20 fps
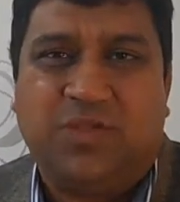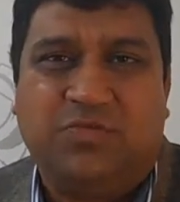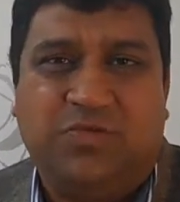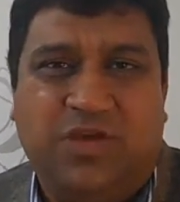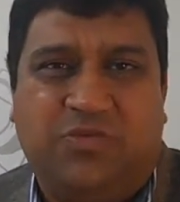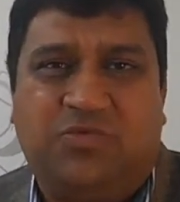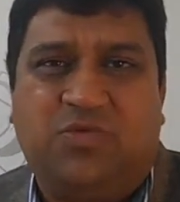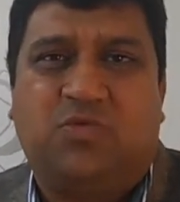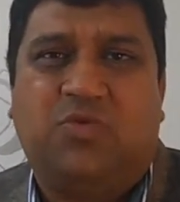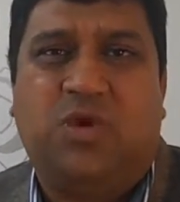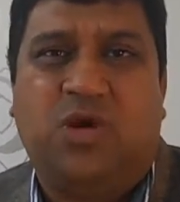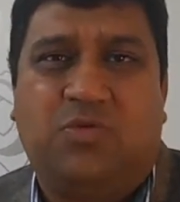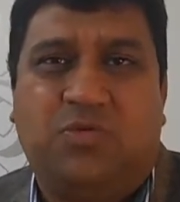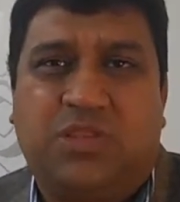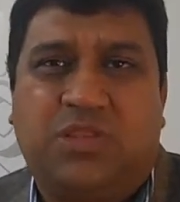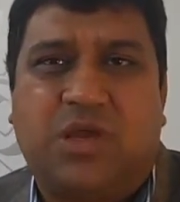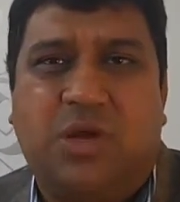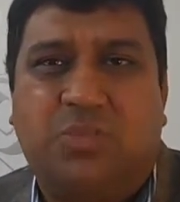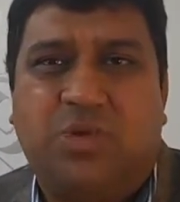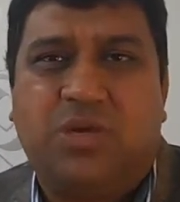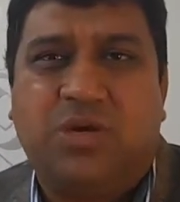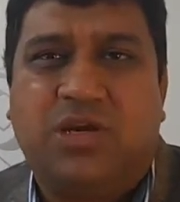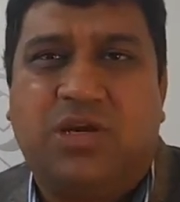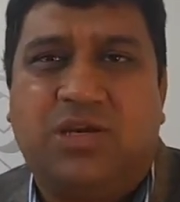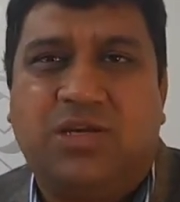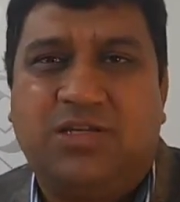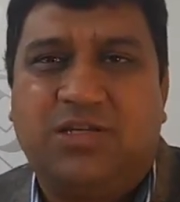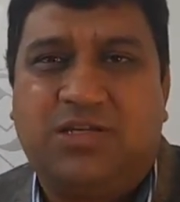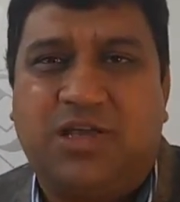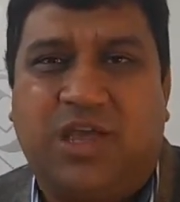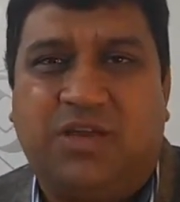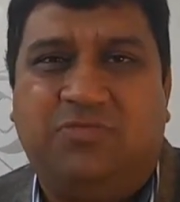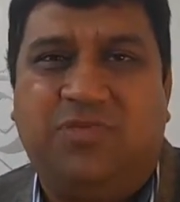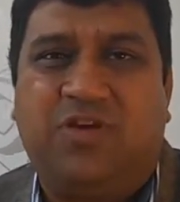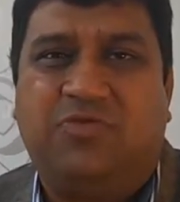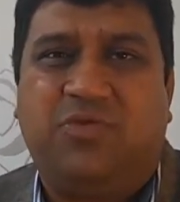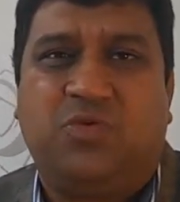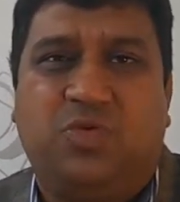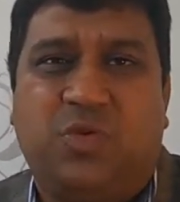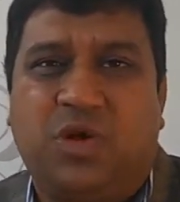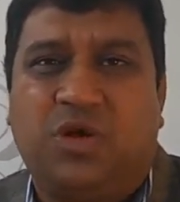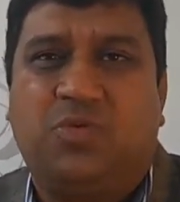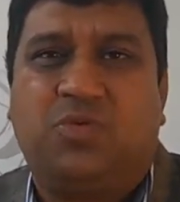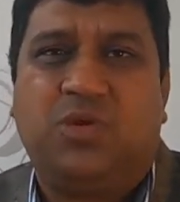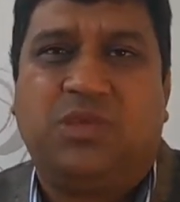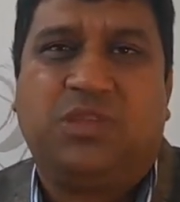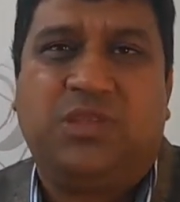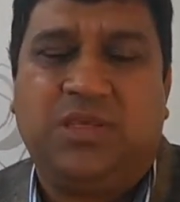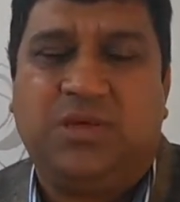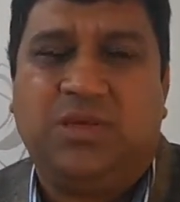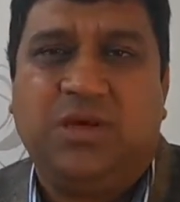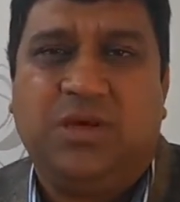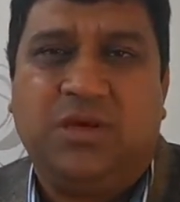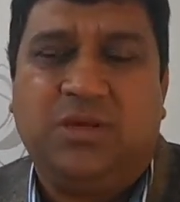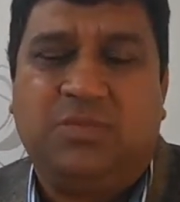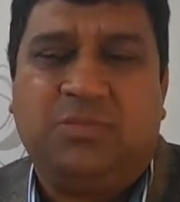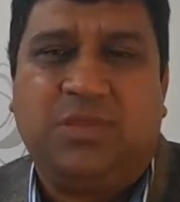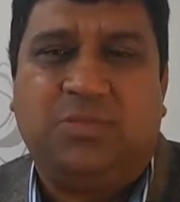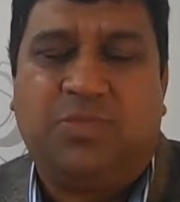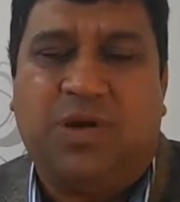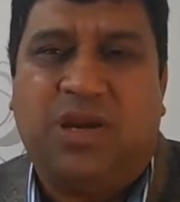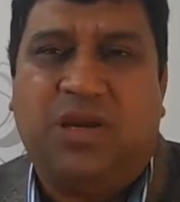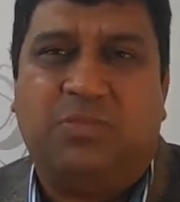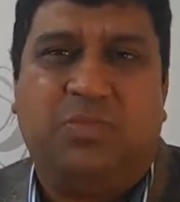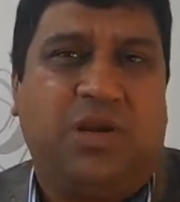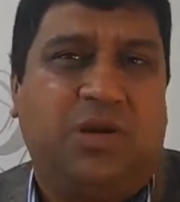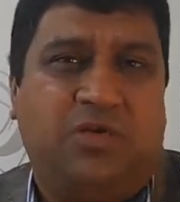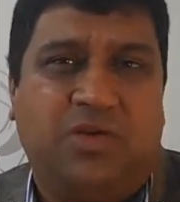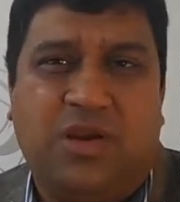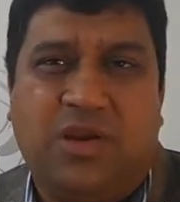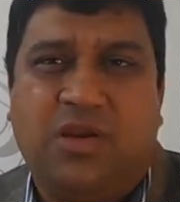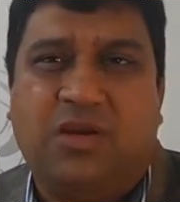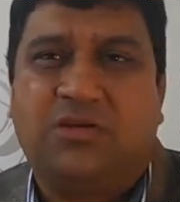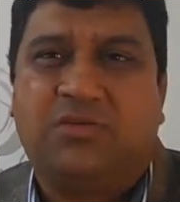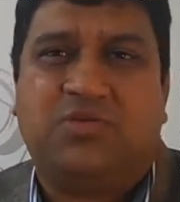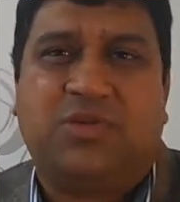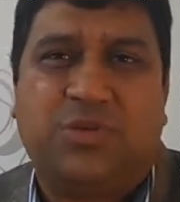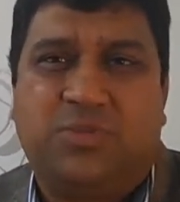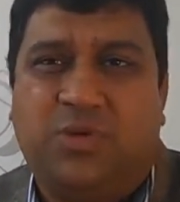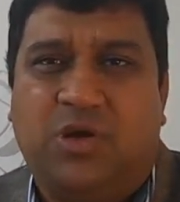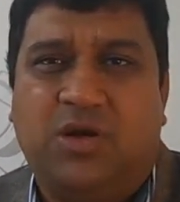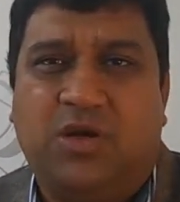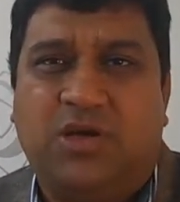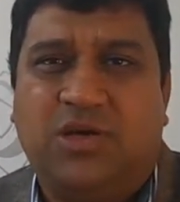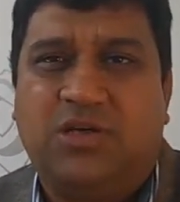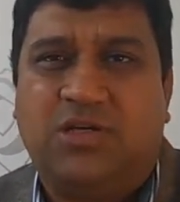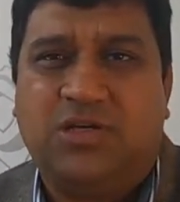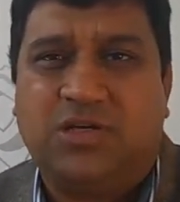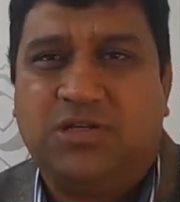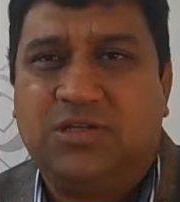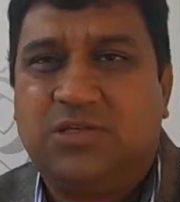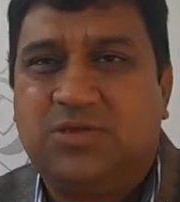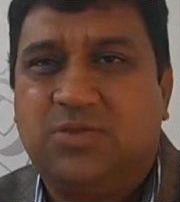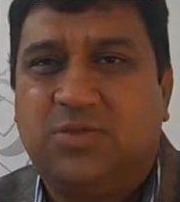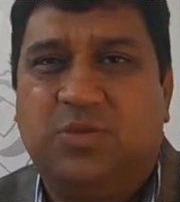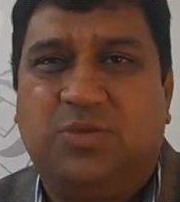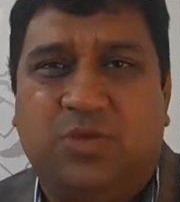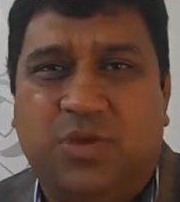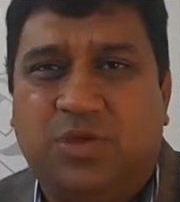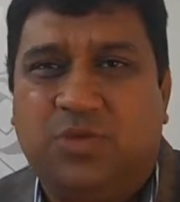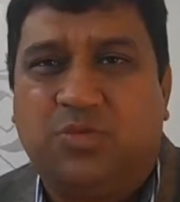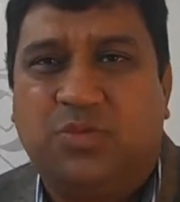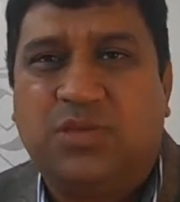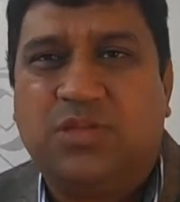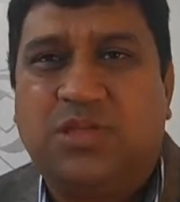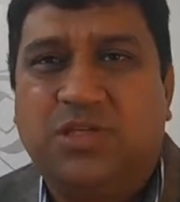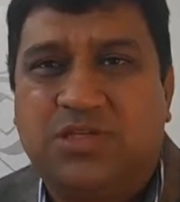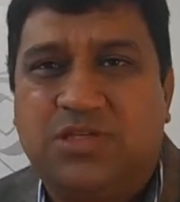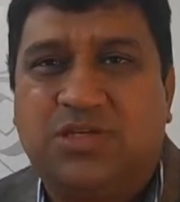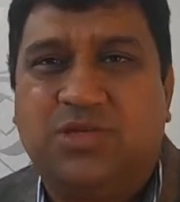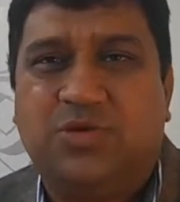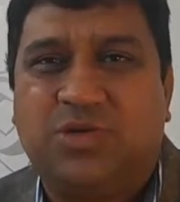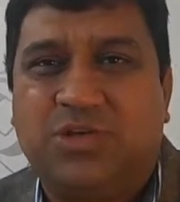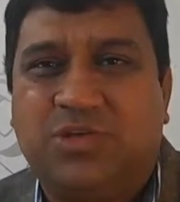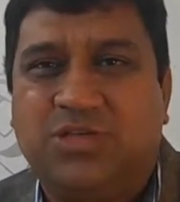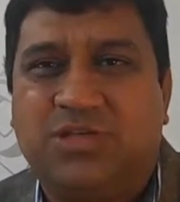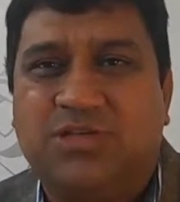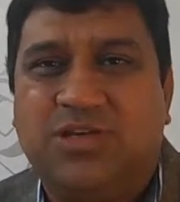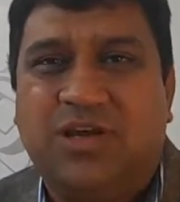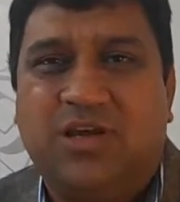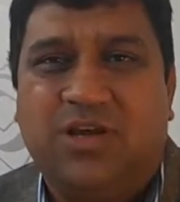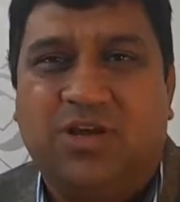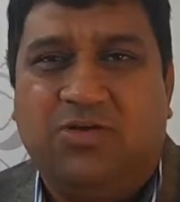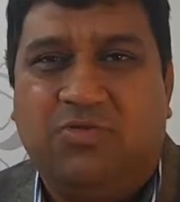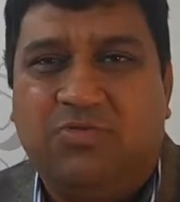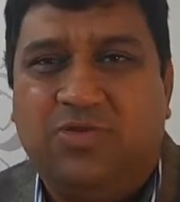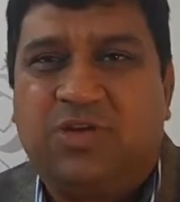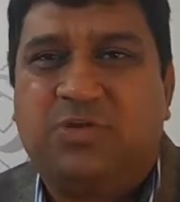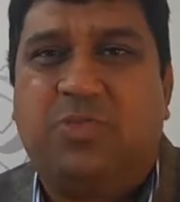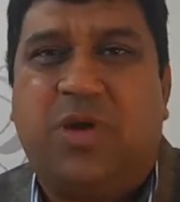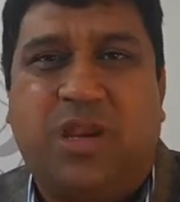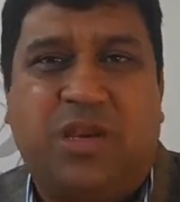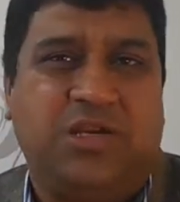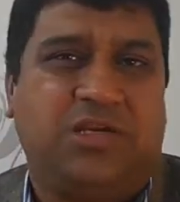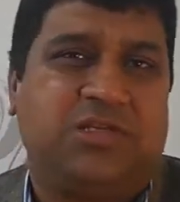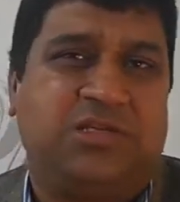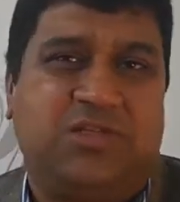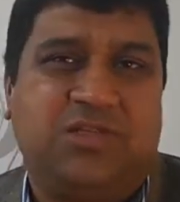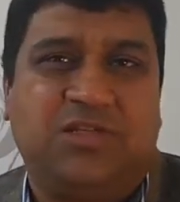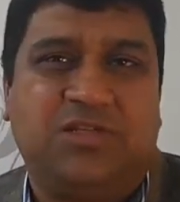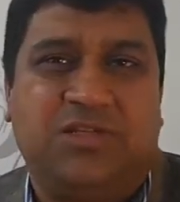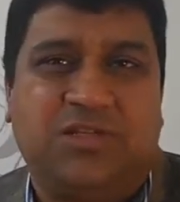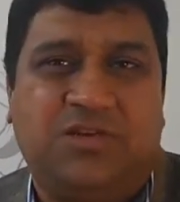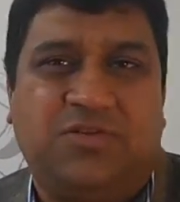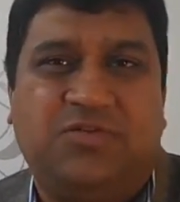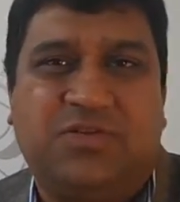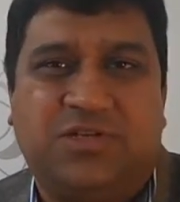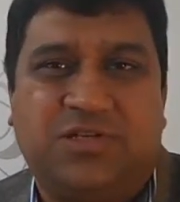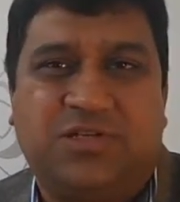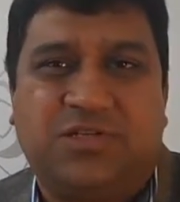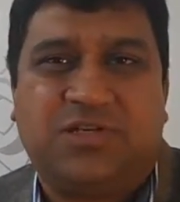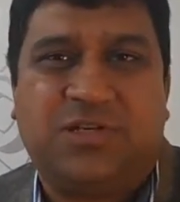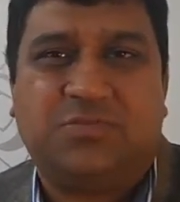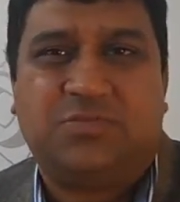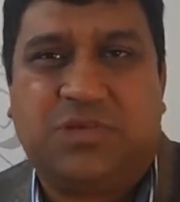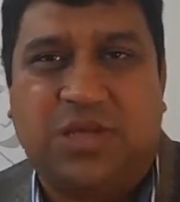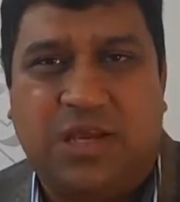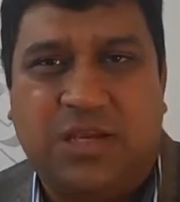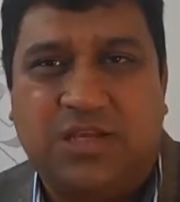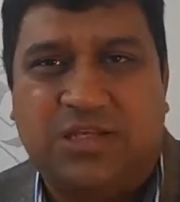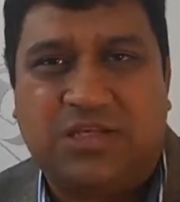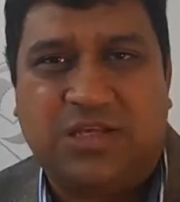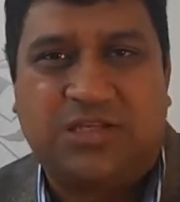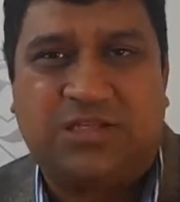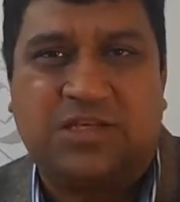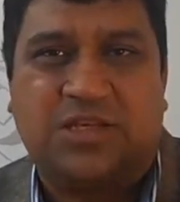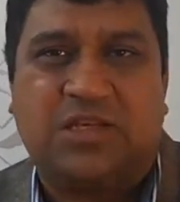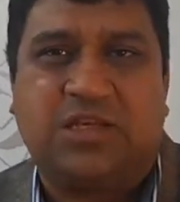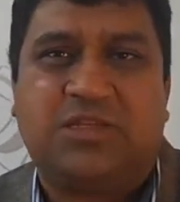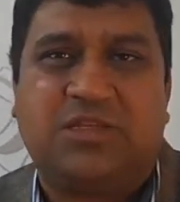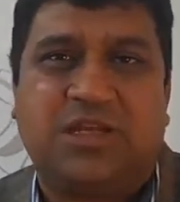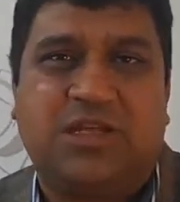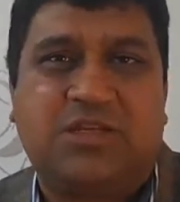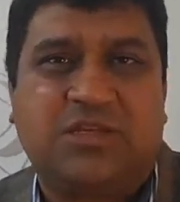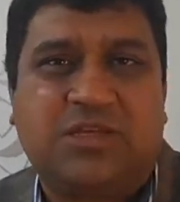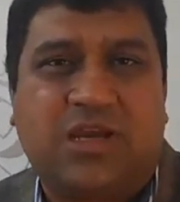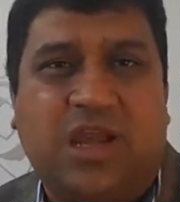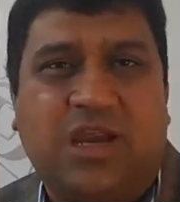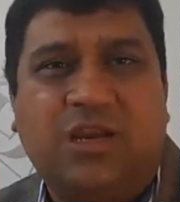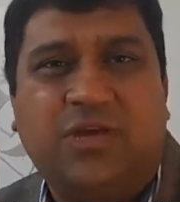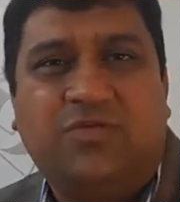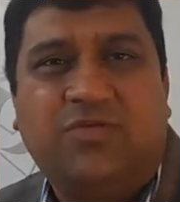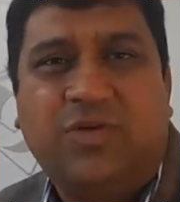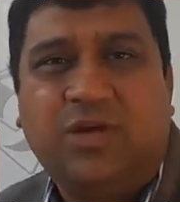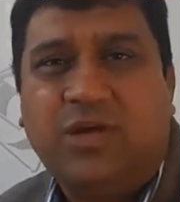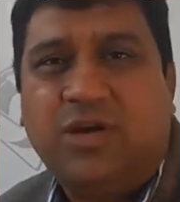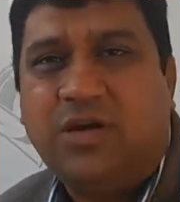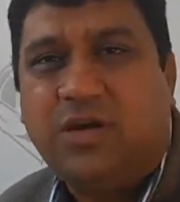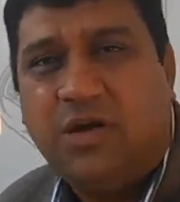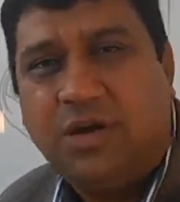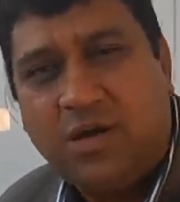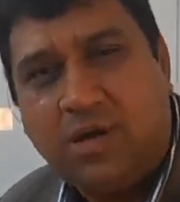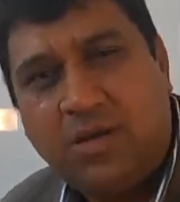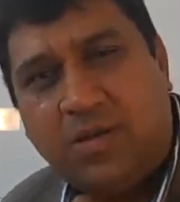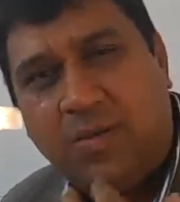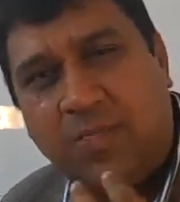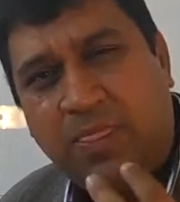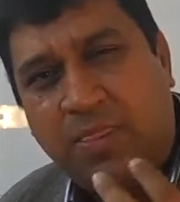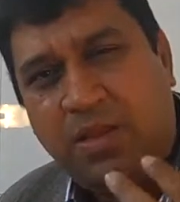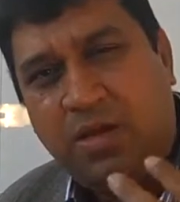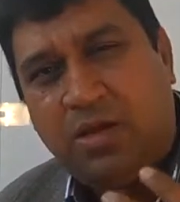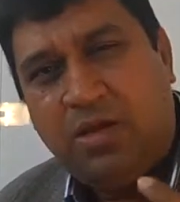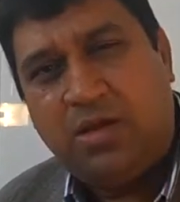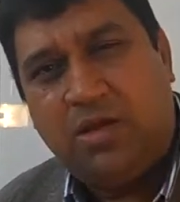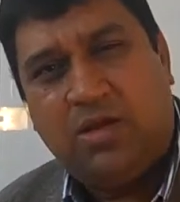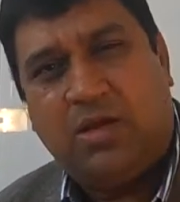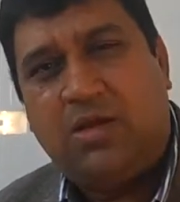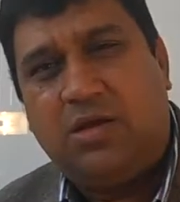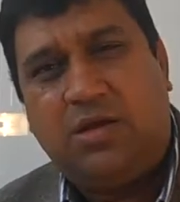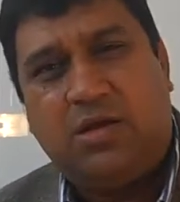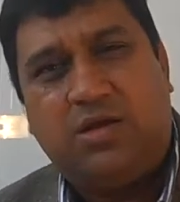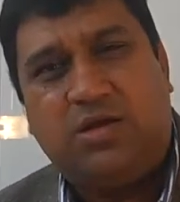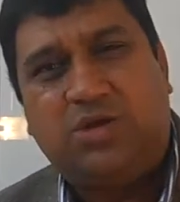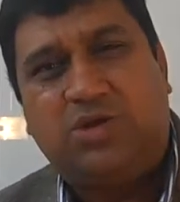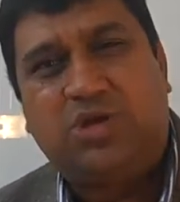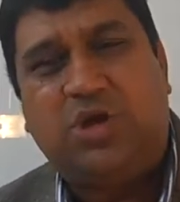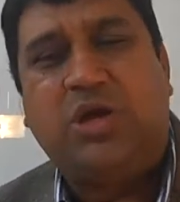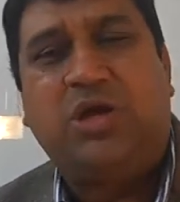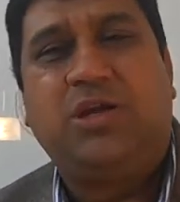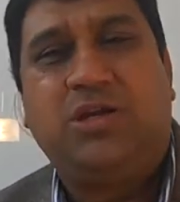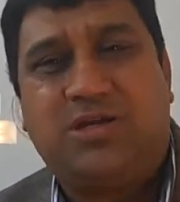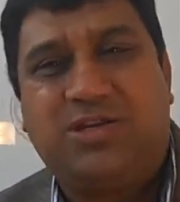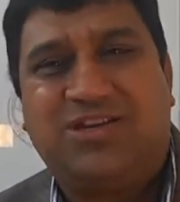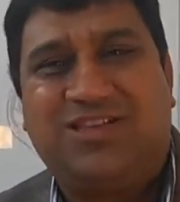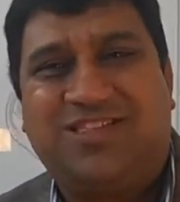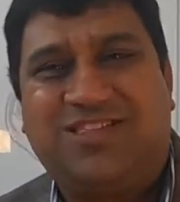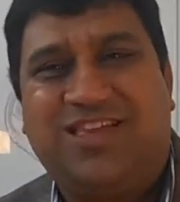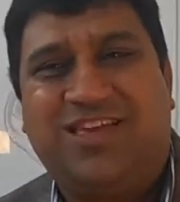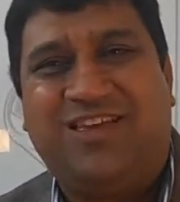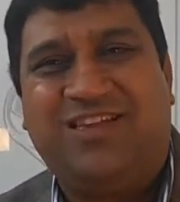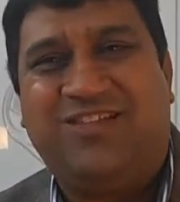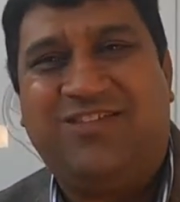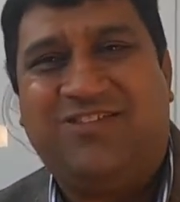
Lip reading: We have to work with communities and we have to work with the parliamentarians, with the politicians, you know, with the institutions which manage these river systems. And it's kind of a joint thing.